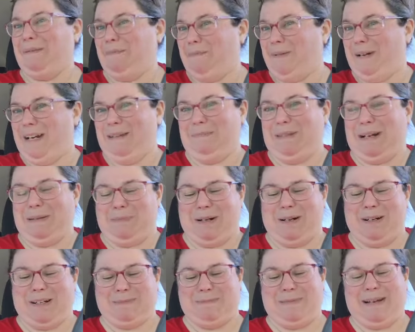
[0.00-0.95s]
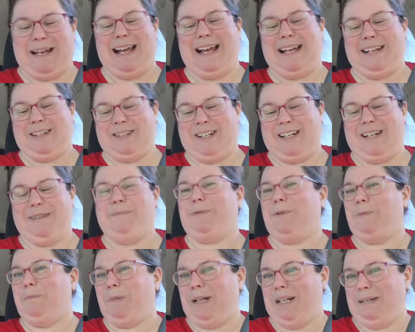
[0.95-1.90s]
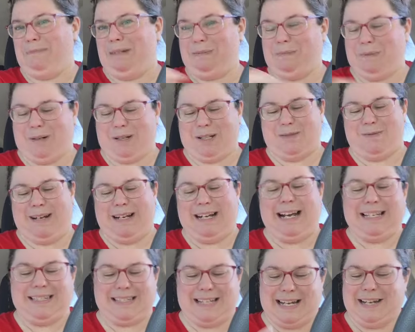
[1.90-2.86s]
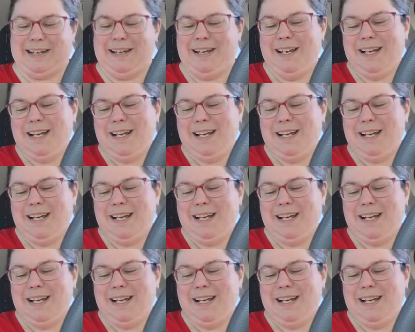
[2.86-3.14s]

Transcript: and put in my purse but i should have put in my purse right as i